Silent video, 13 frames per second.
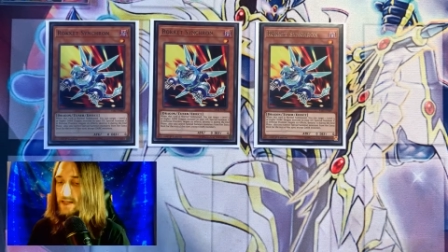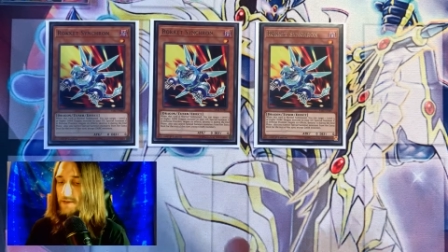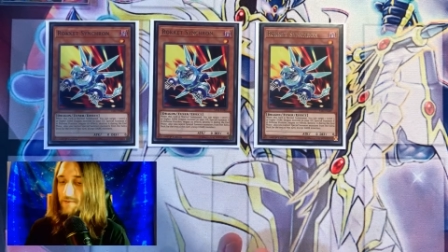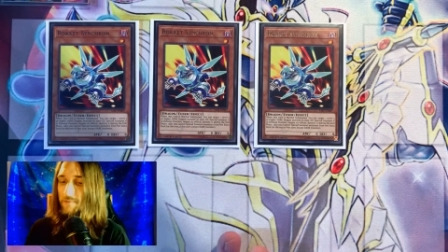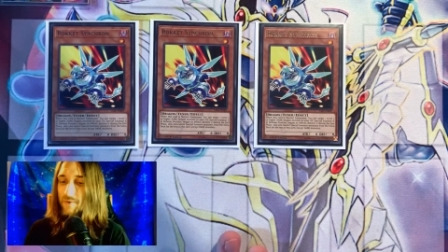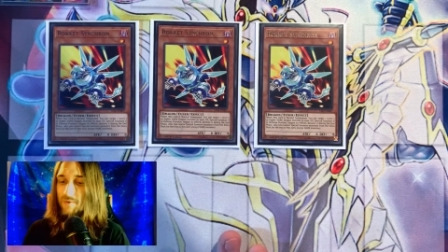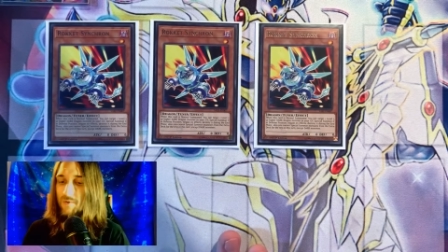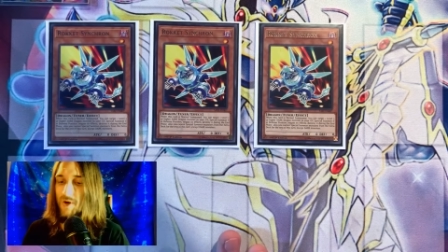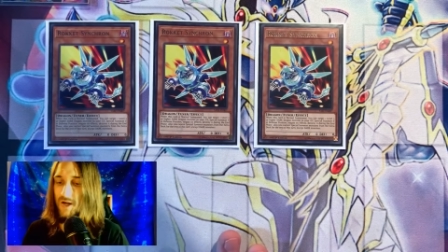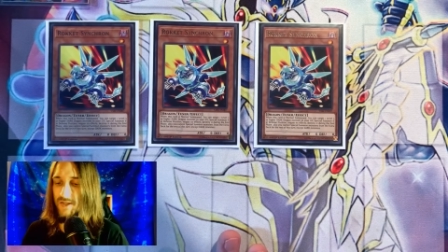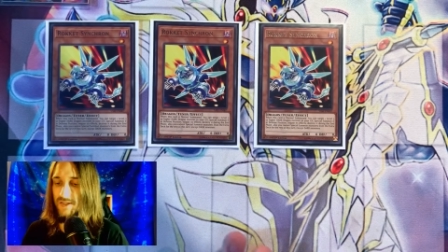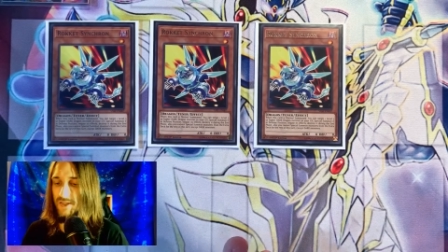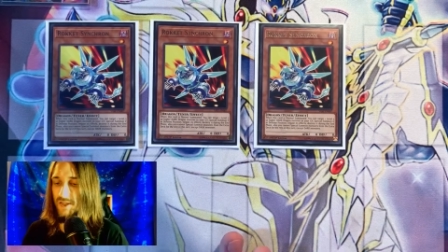3
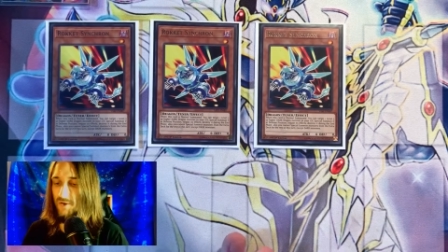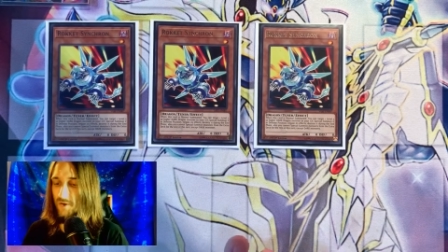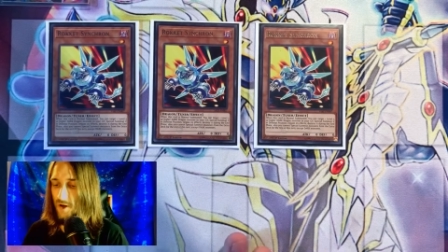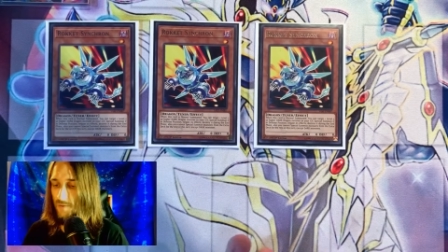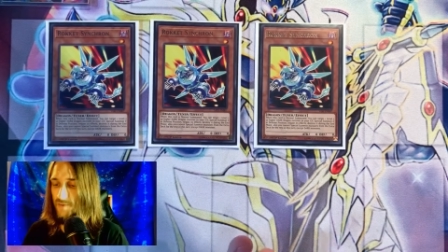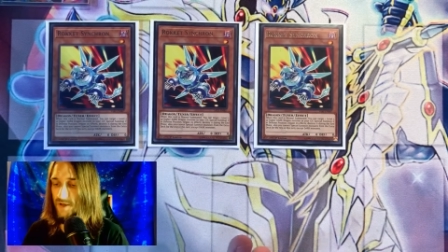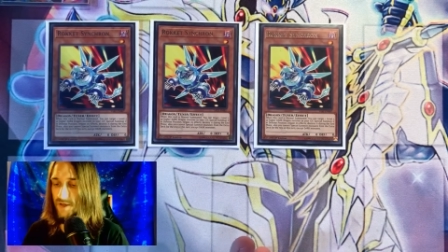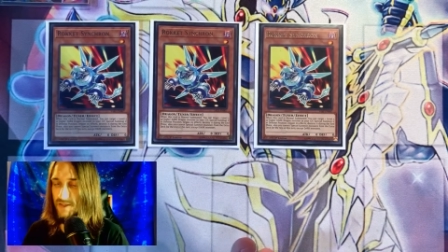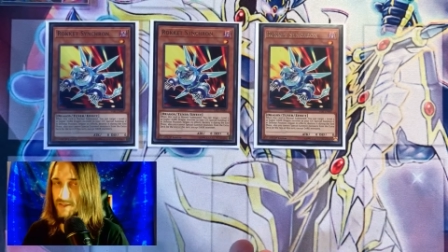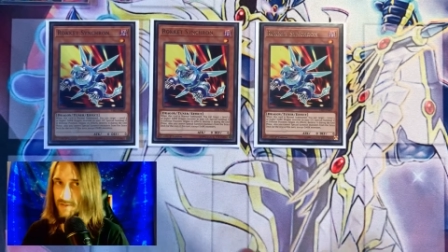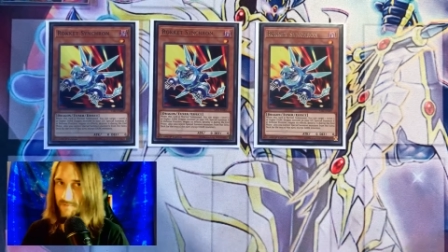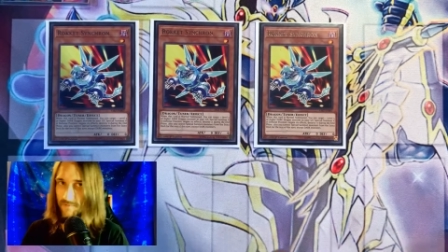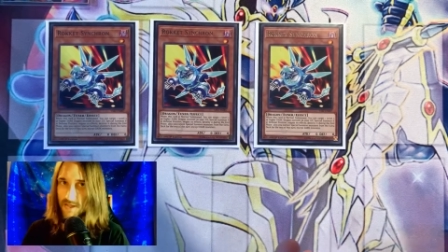Rokket Synchron
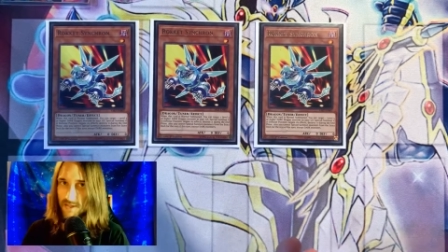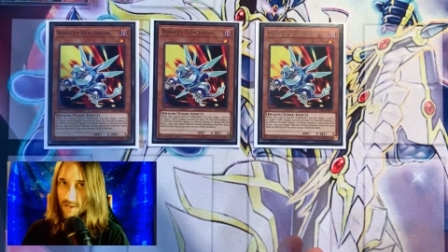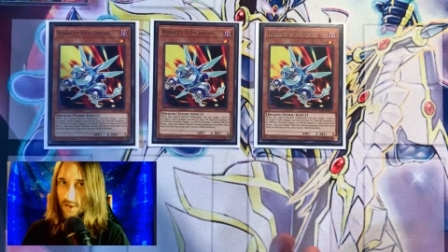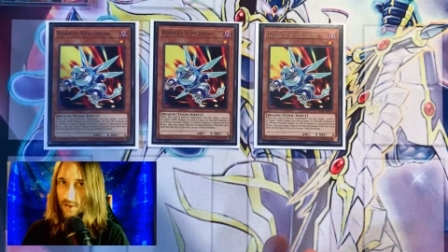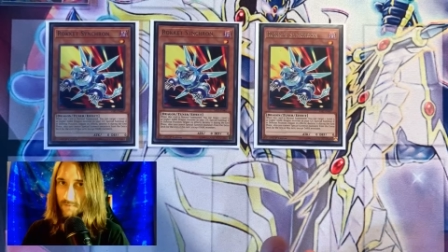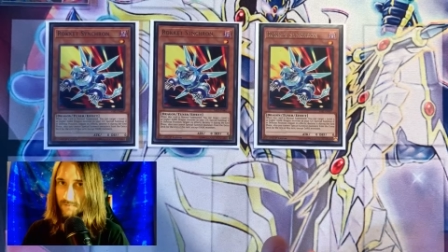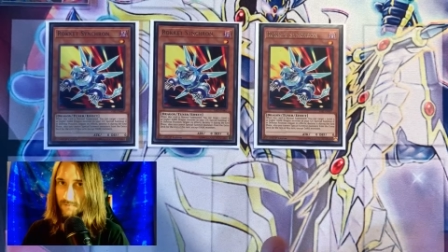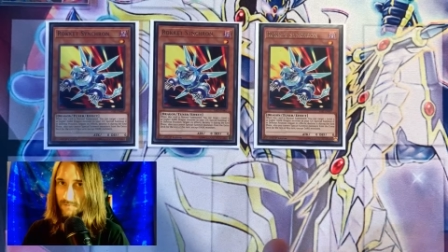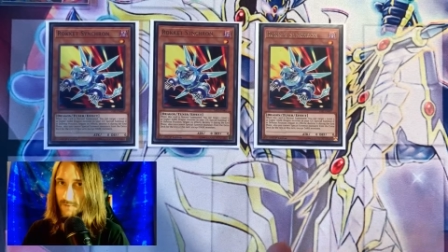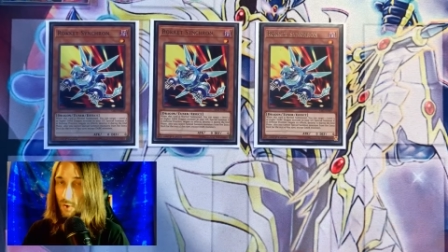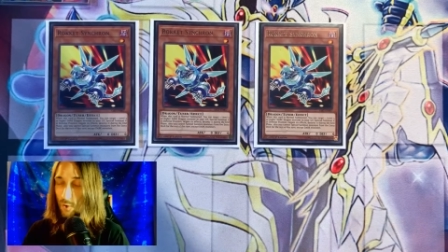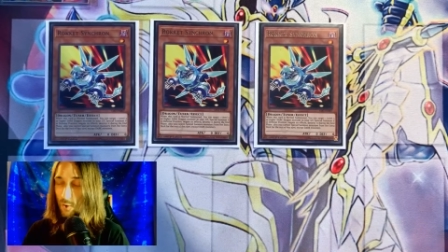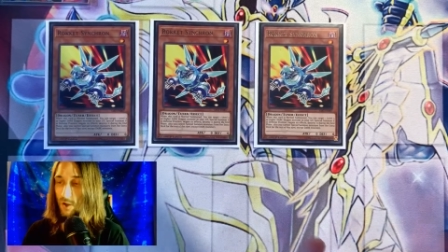because it's our
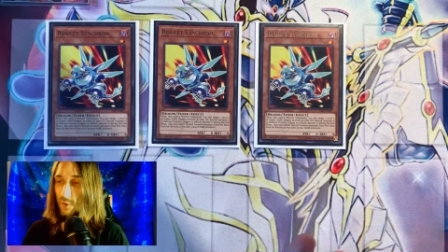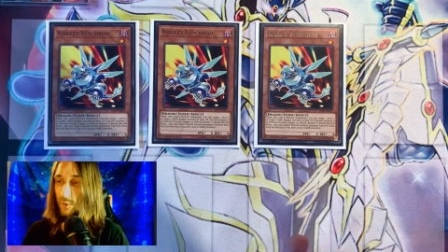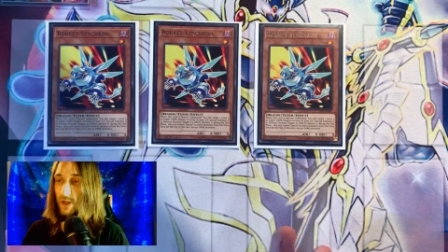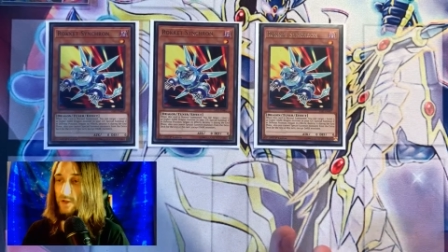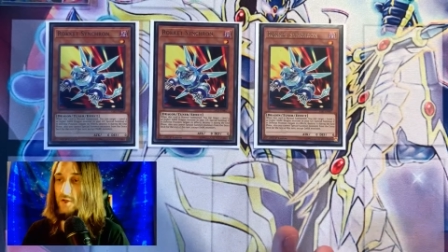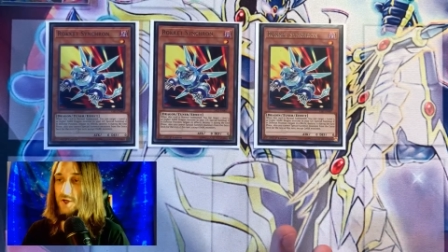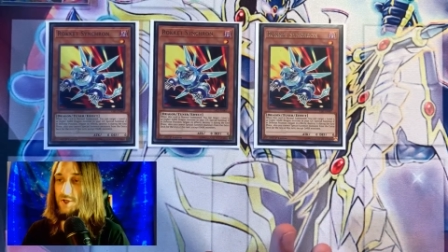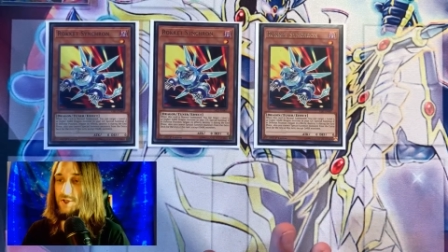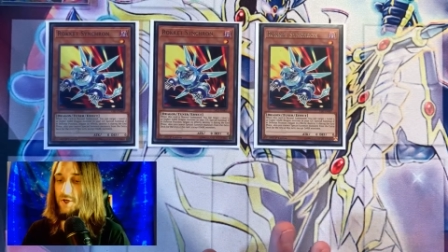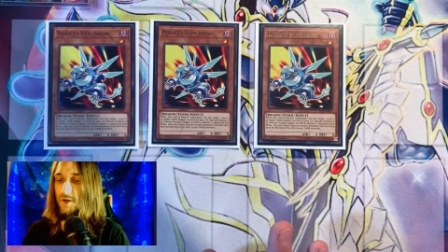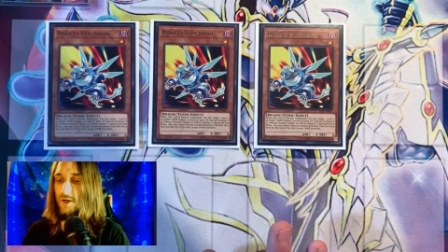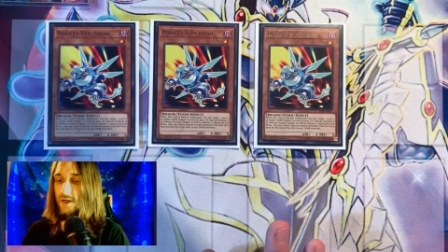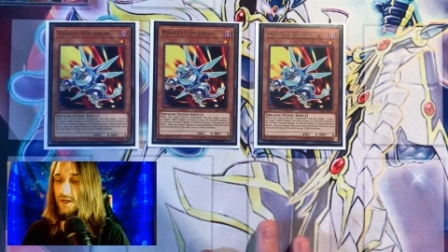core quick launch
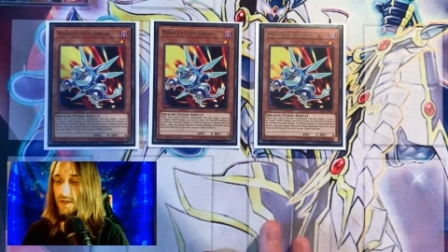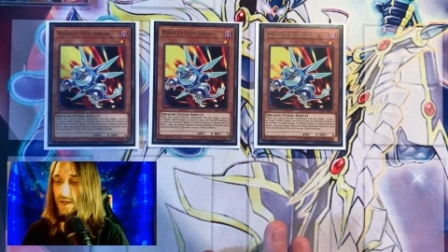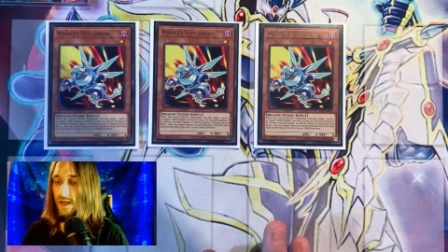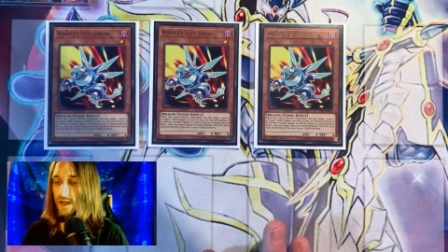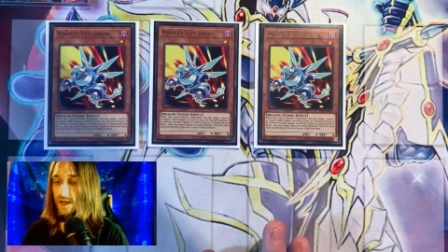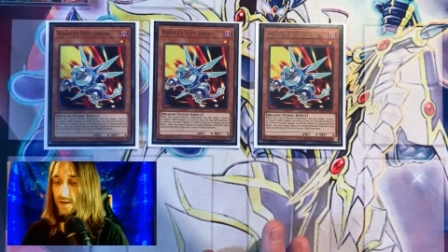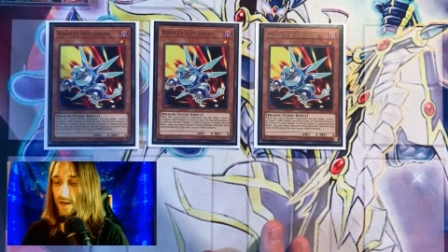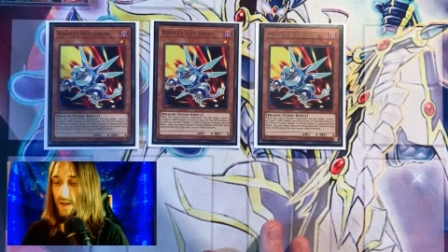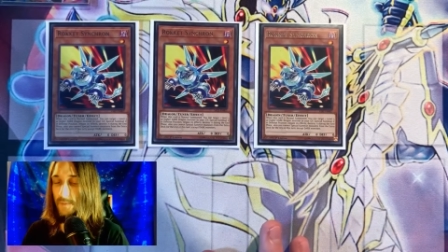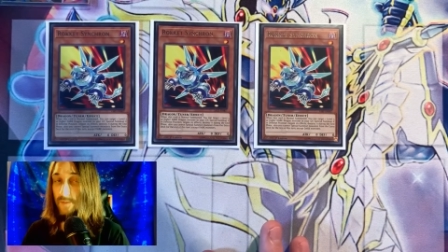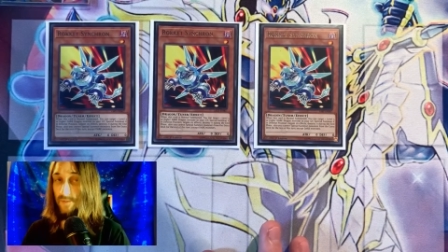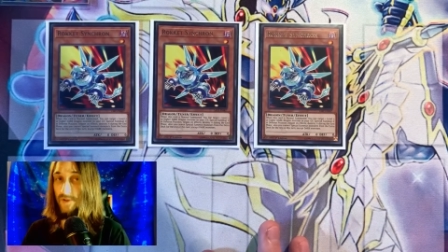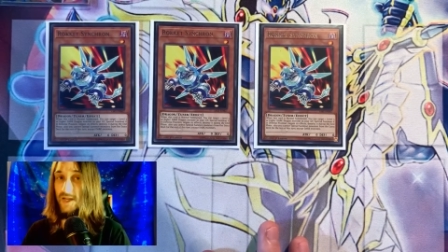target, and I'm
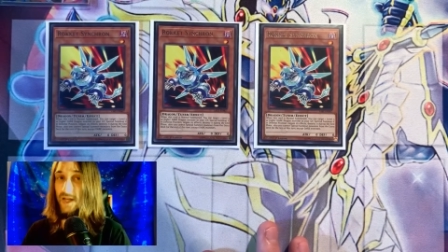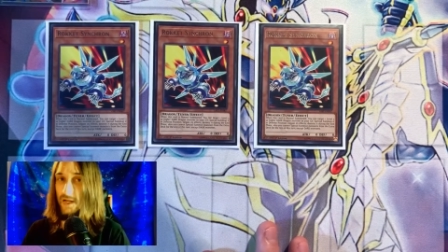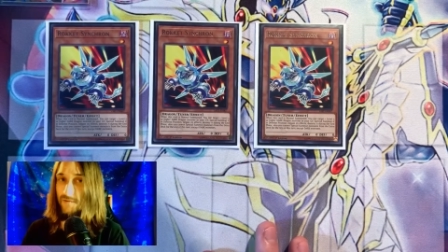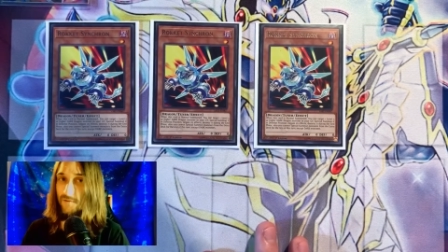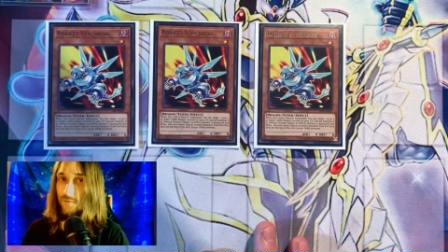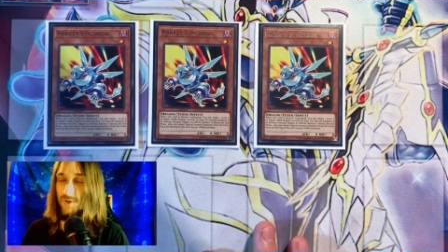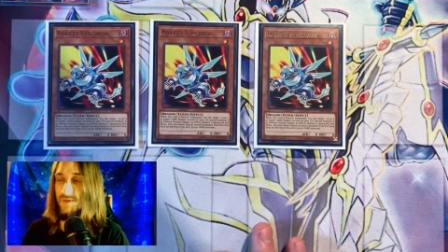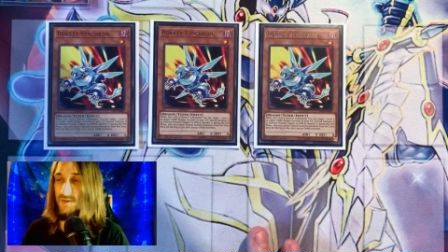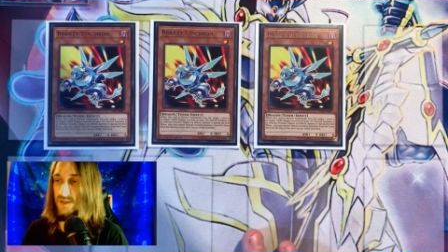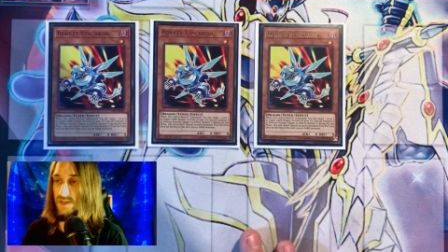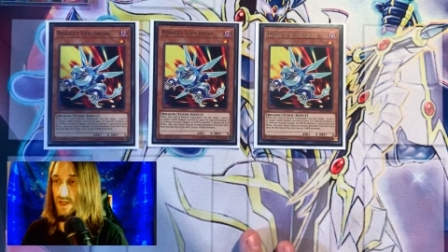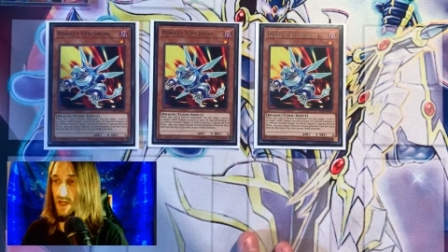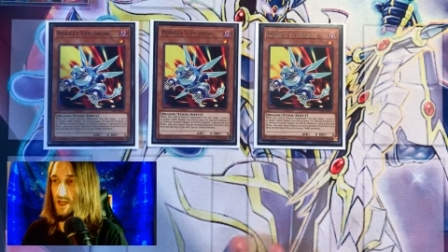not playing any force in
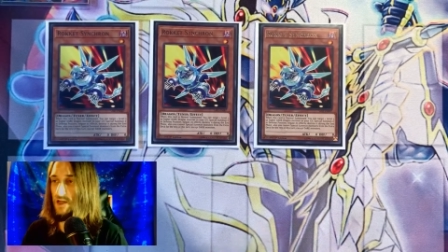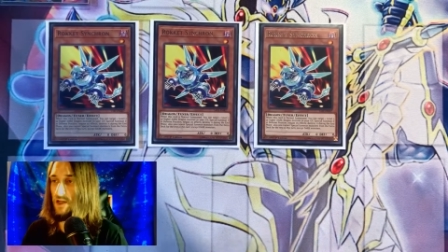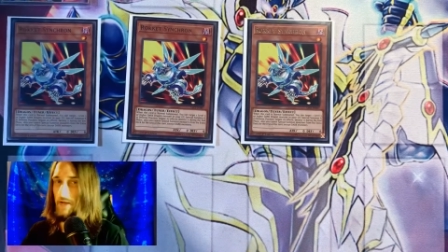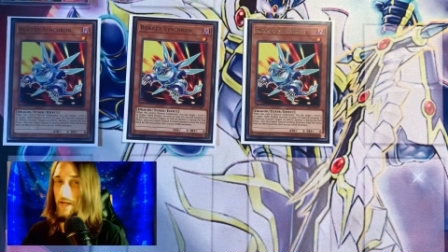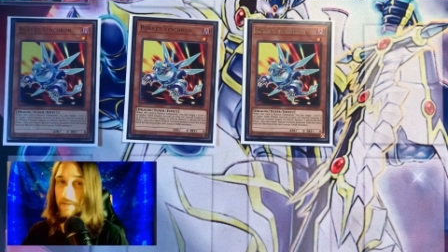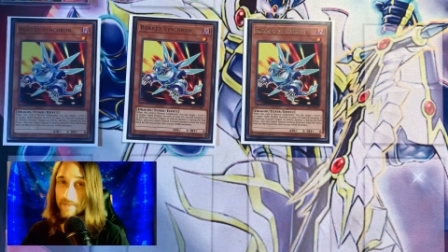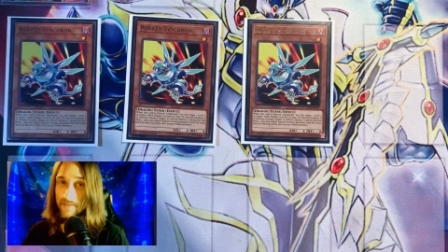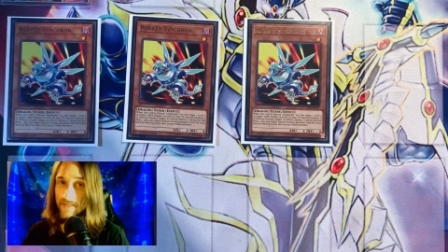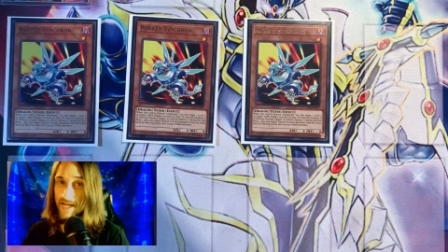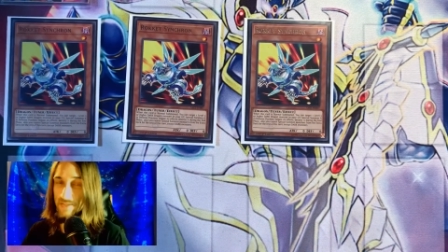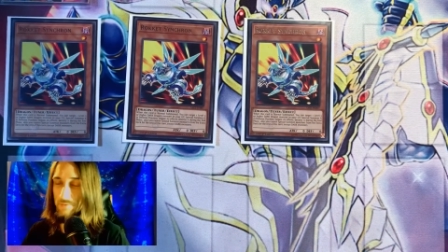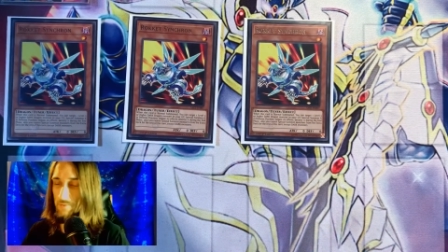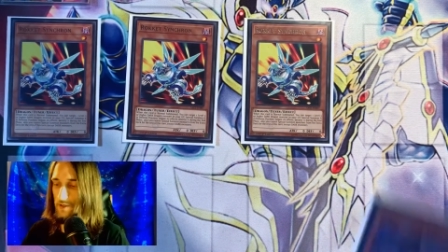this deck. And the
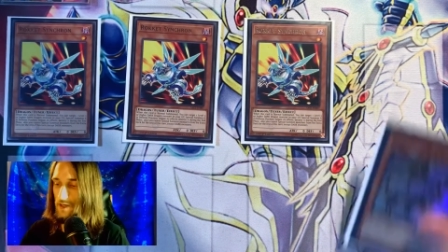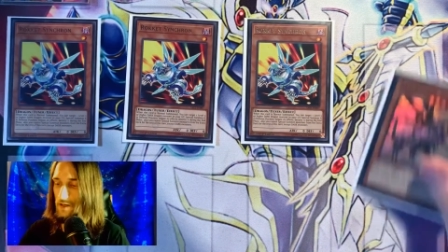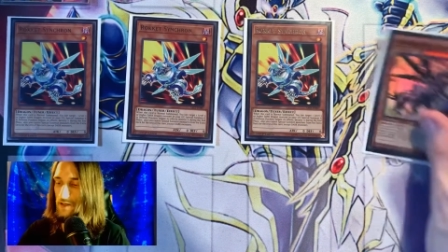last one here